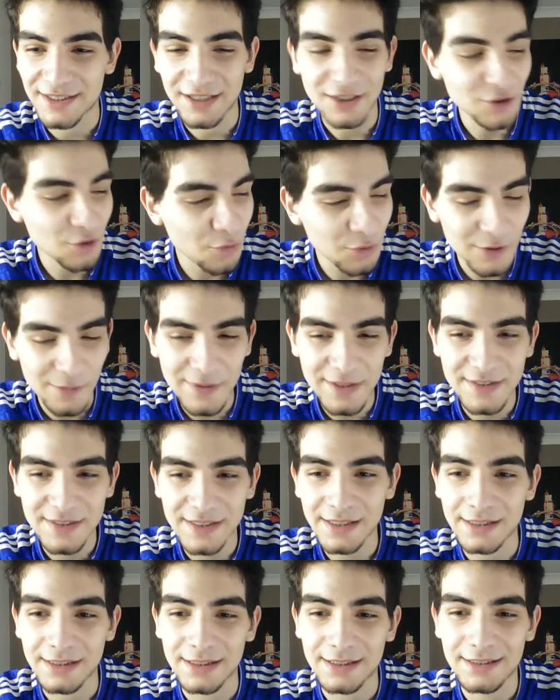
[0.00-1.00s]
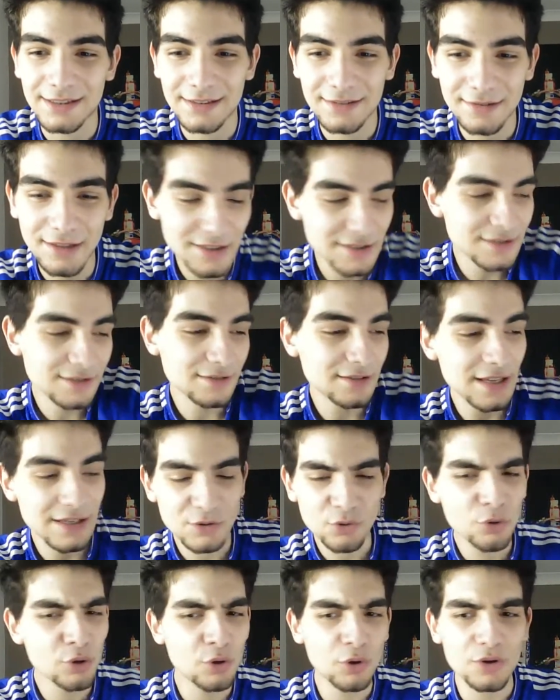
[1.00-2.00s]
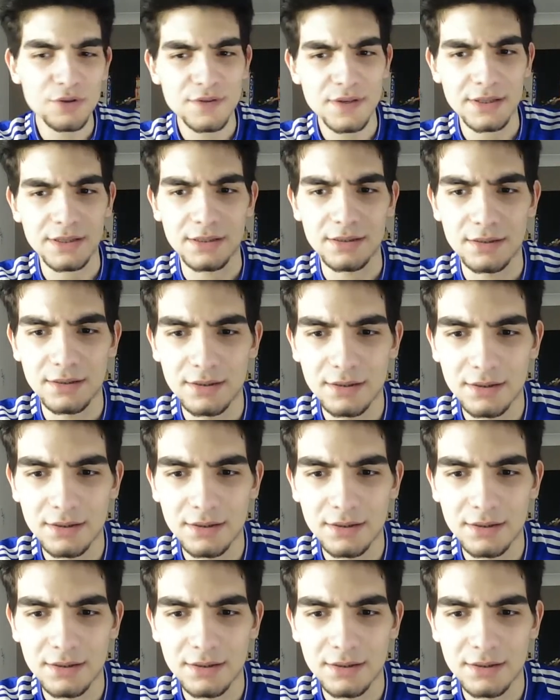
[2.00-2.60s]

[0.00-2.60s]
I don't want to be seeing that. That's all you got to say.